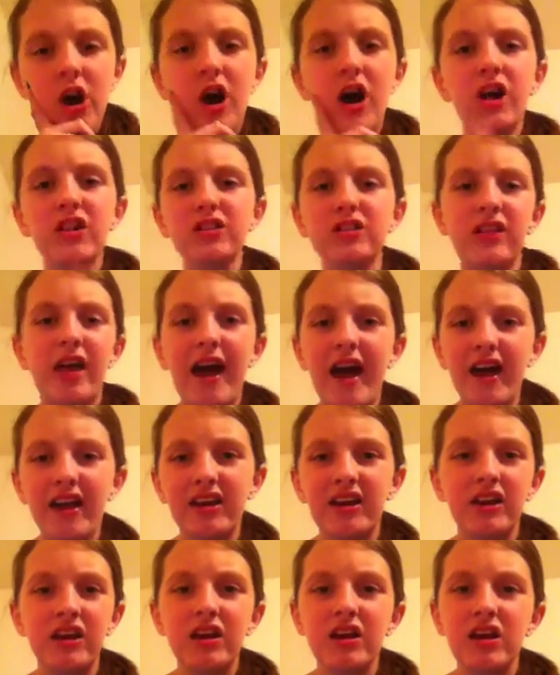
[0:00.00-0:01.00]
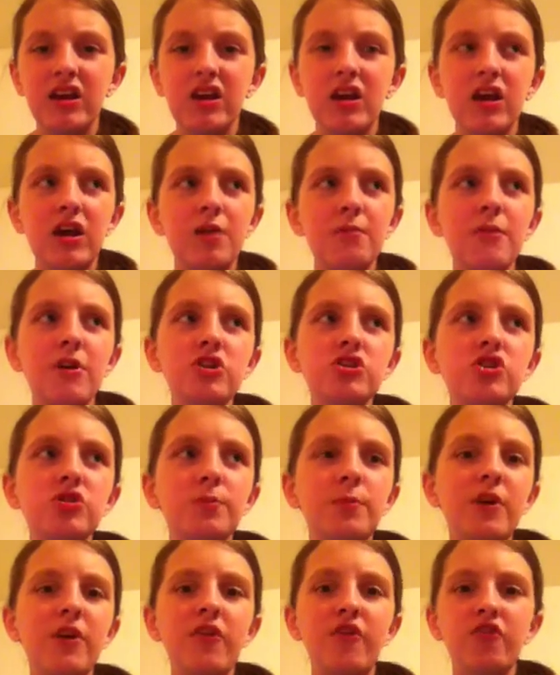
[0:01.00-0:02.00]
Aladdin made you
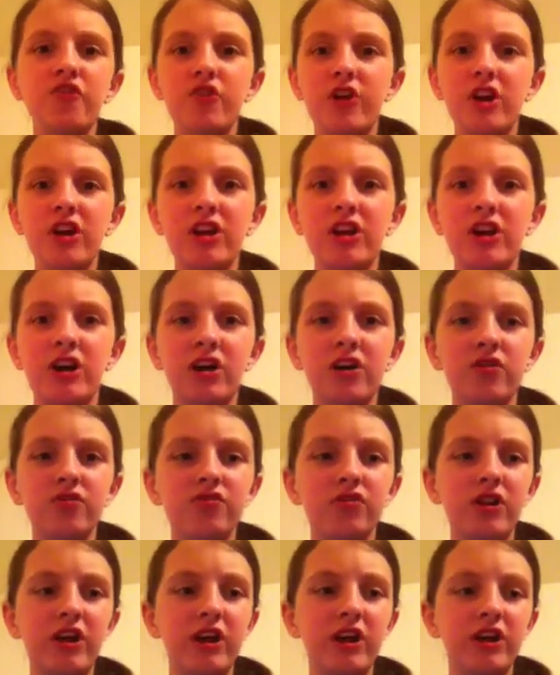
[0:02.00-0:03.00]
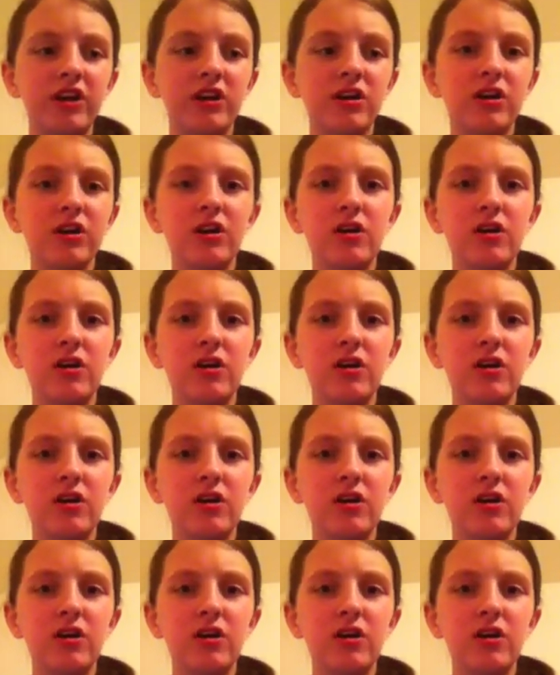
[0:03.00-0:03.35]
be afraid of, like,